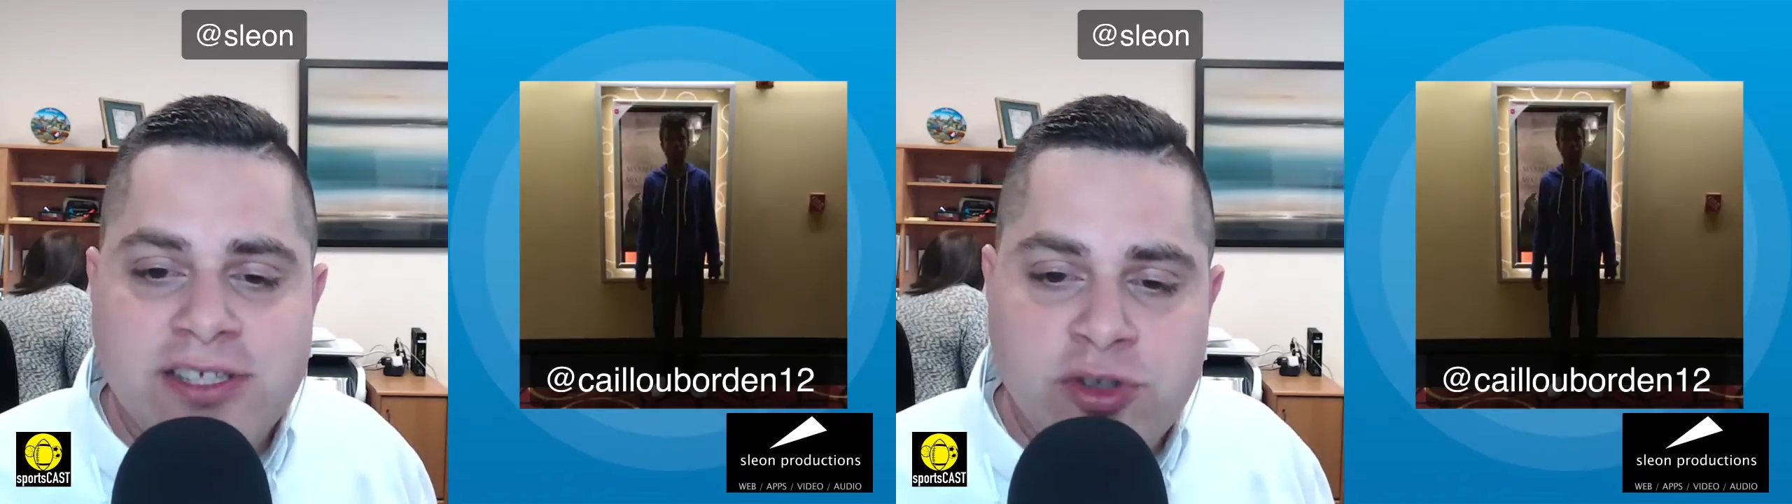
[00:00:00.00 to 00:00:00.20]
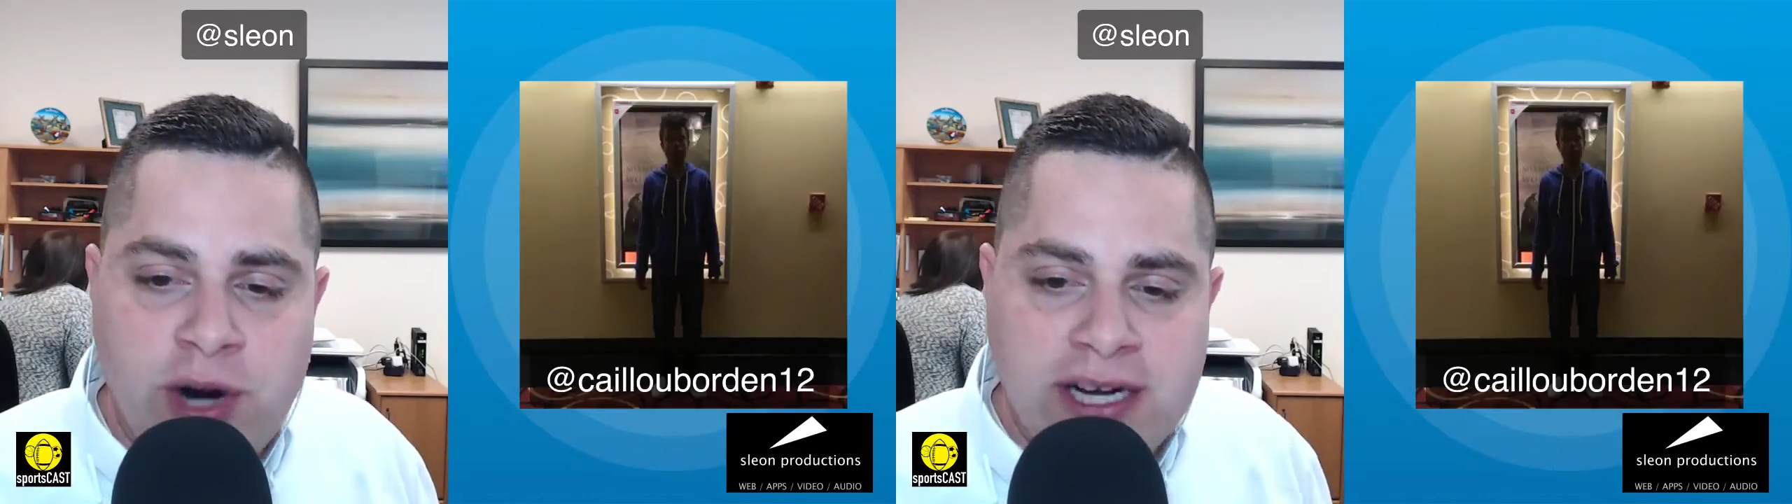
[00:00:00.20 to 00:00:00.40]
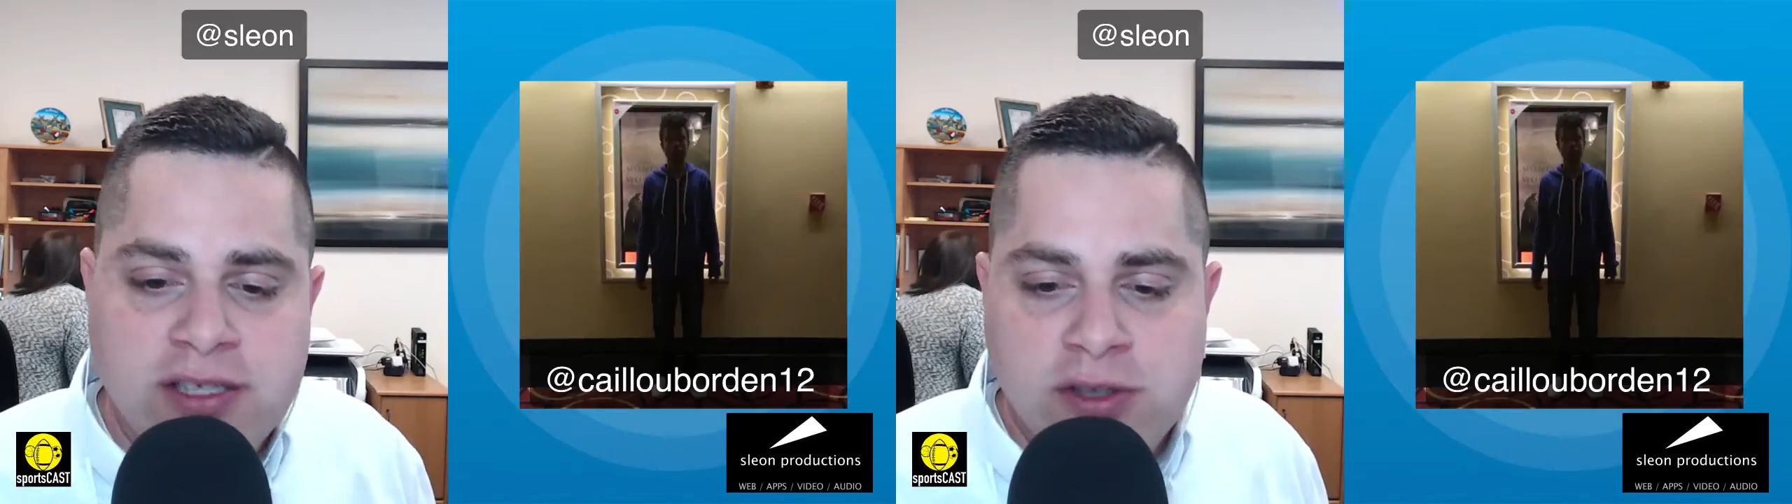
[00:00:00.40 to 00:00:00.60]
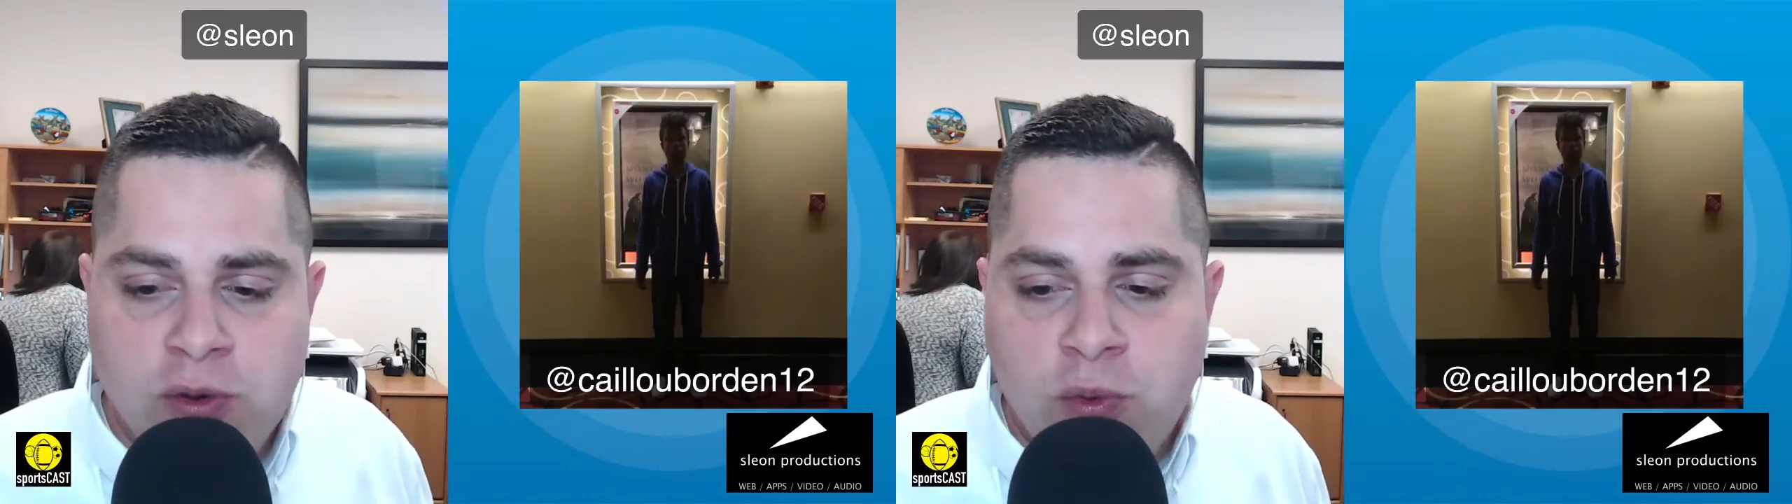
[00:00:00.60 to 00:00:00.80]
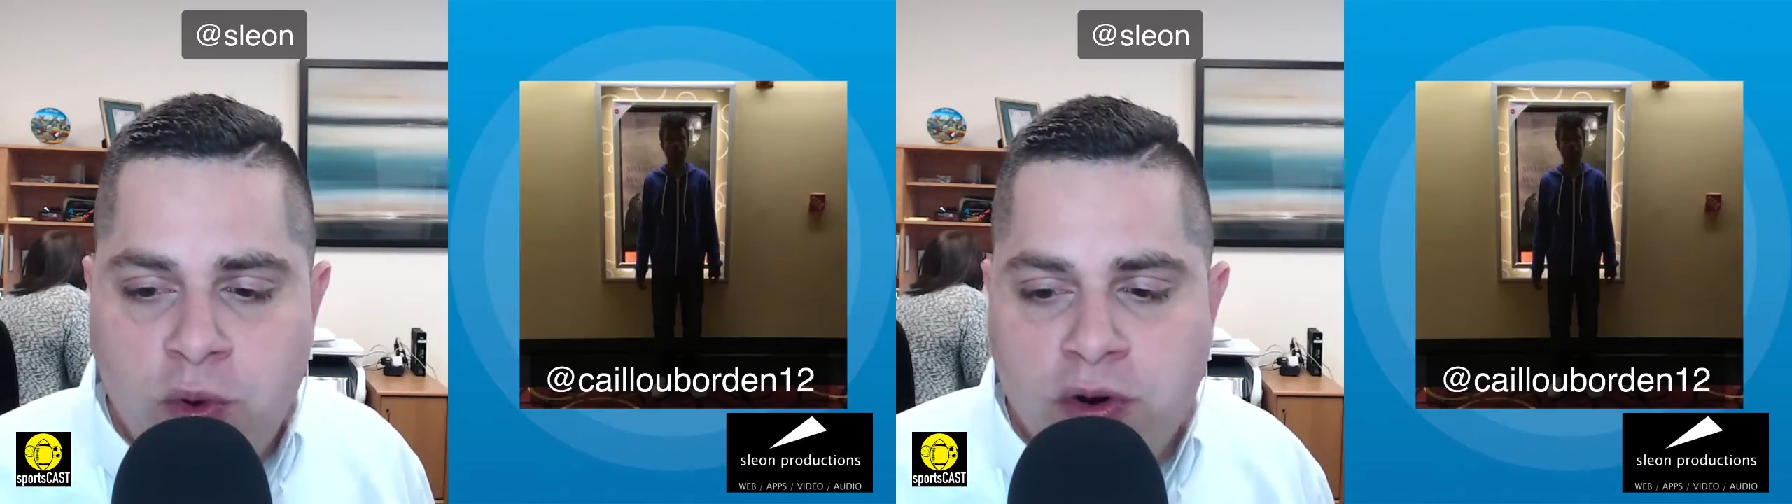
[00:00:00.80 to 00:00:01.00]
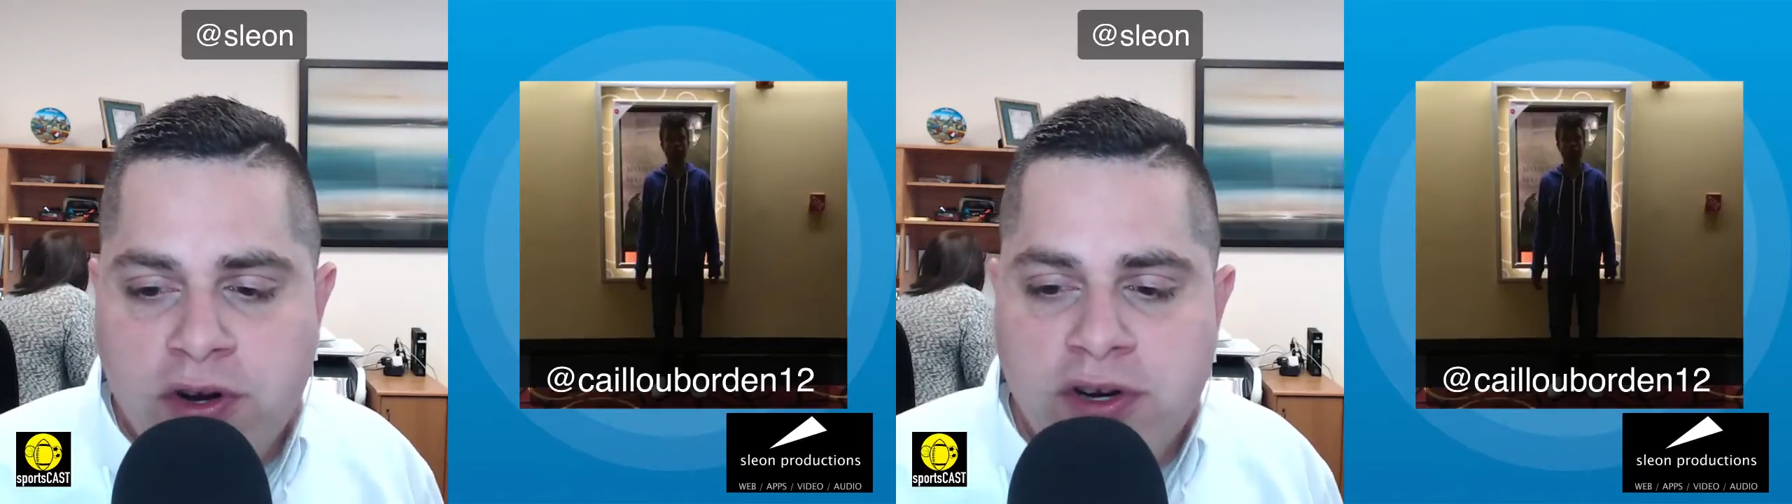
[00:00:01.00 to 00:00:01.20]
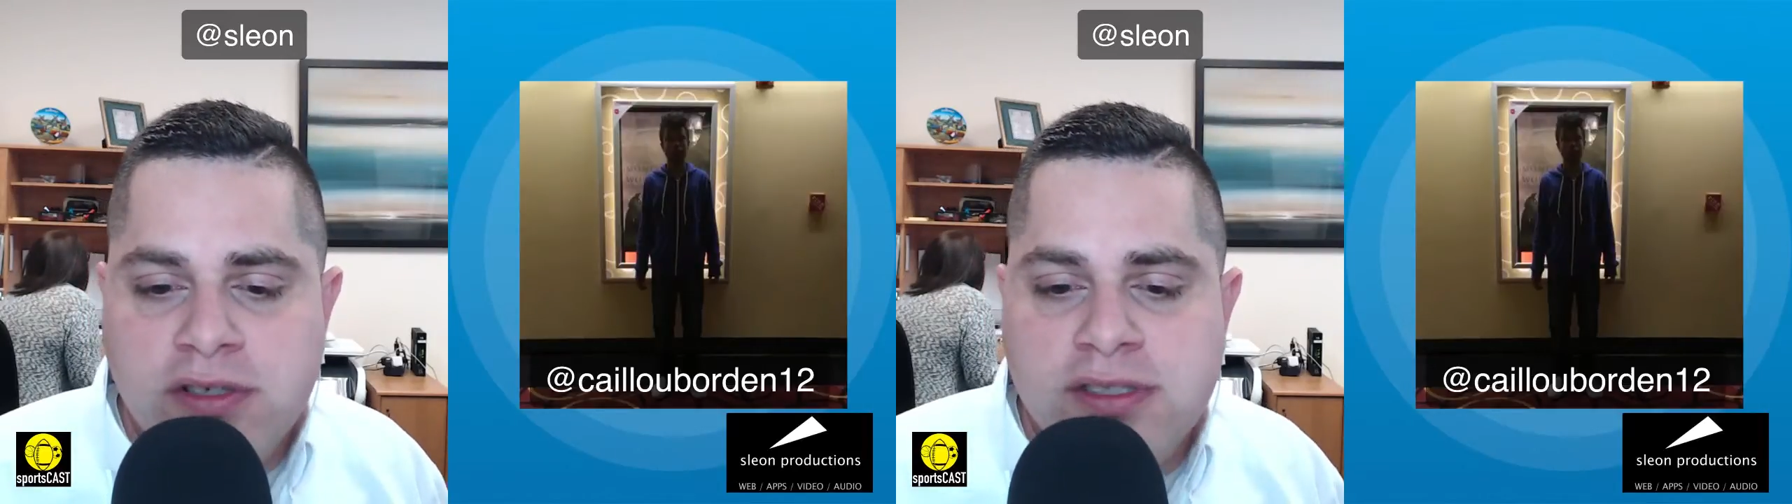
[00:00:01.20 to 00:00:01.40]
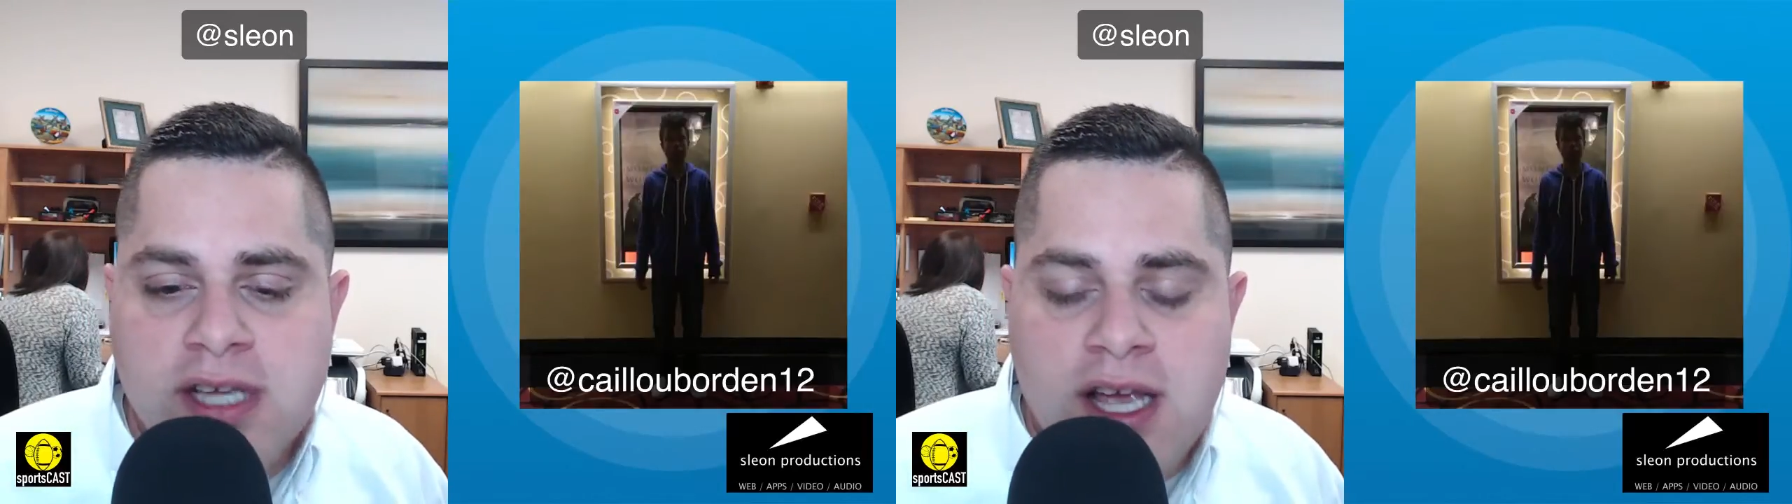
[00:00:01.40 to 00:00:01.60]
traded to the
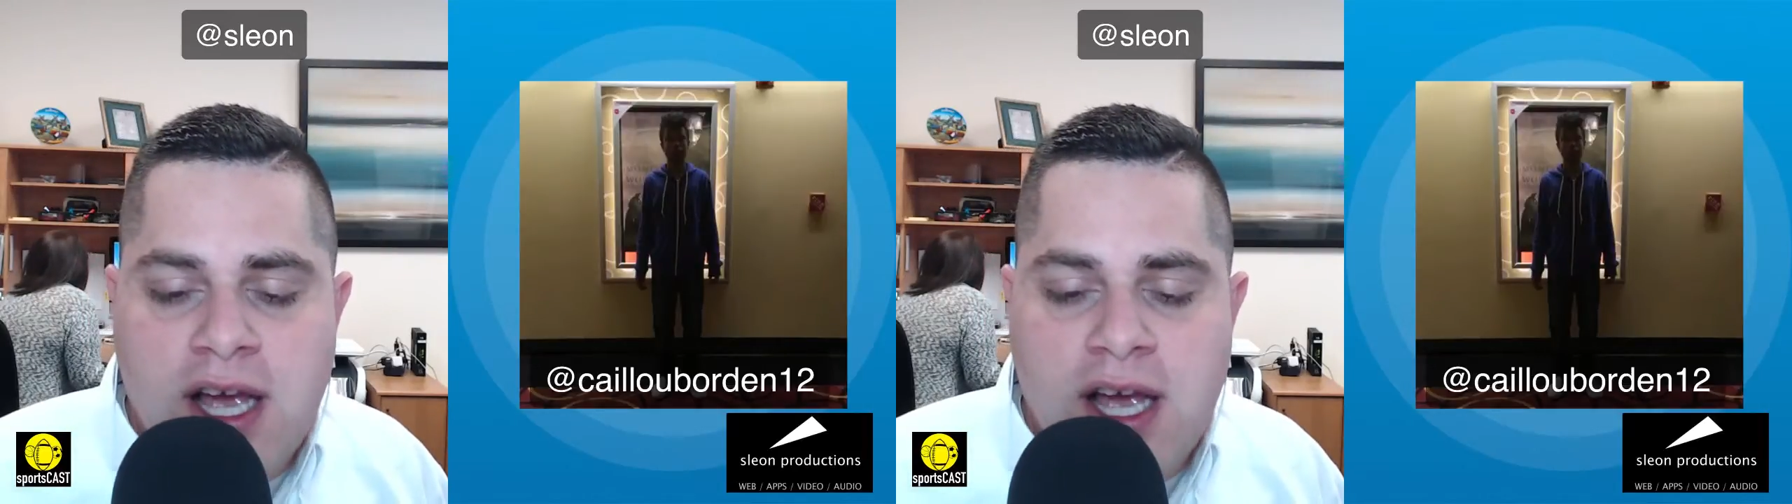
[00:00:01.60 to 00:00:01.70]
Warriors.